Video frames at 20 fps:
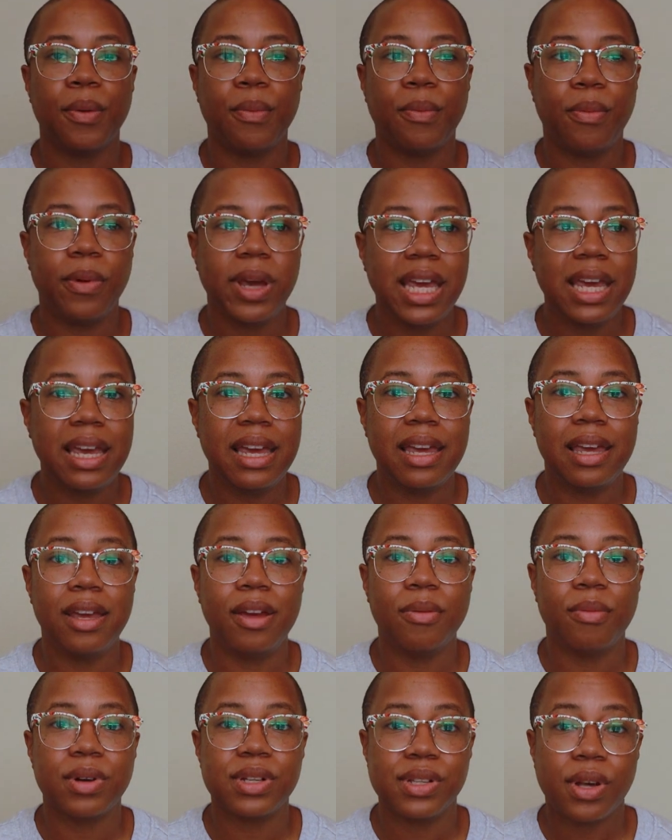
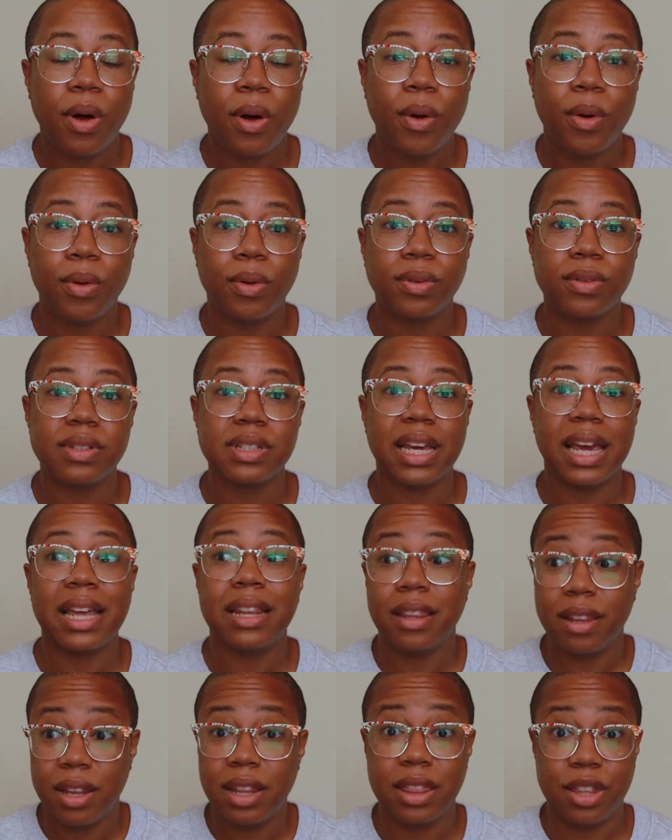We were told,
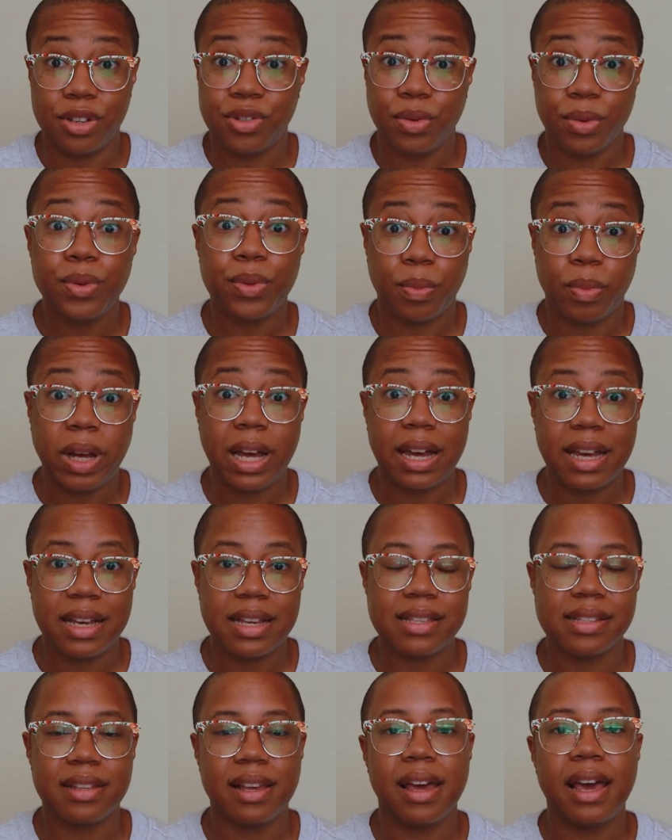and the truth
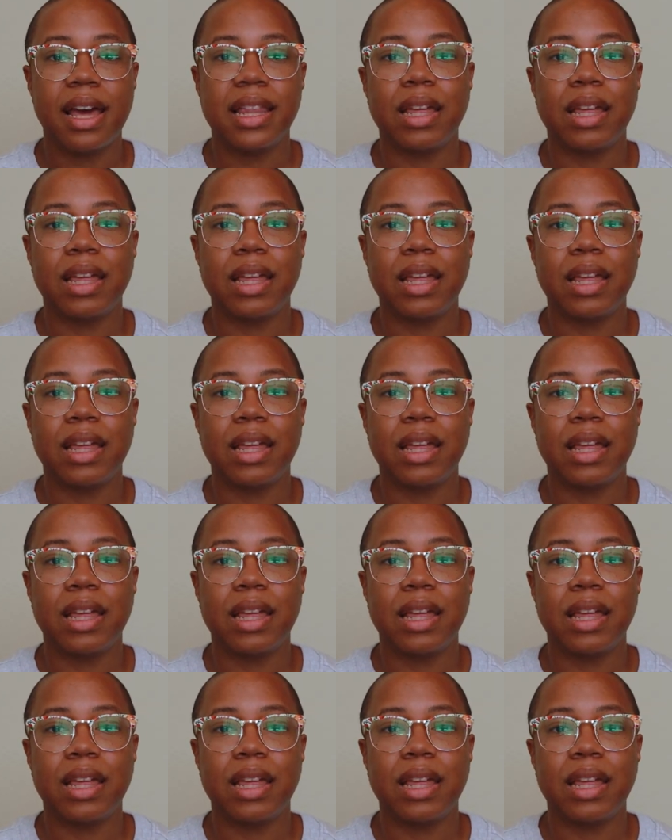was,